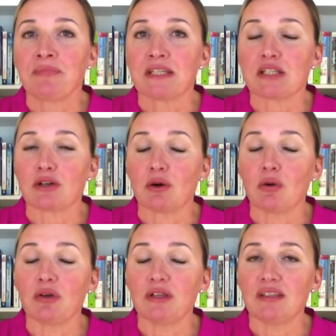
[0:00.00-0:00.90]
So
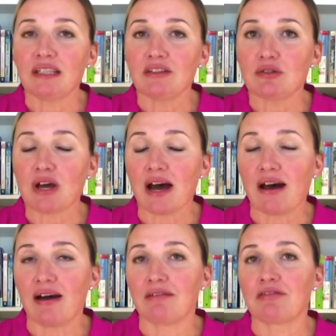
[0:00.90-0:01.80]
you need to
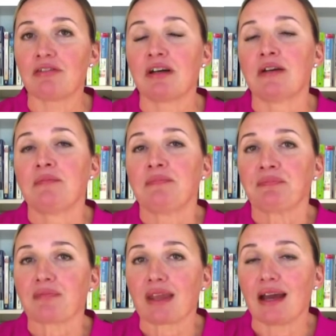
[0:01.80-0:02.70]
have
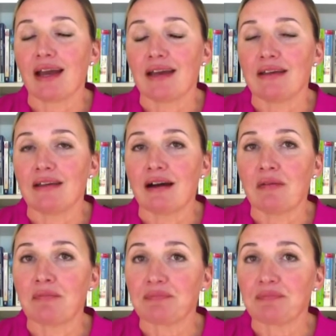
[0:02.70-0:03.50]
a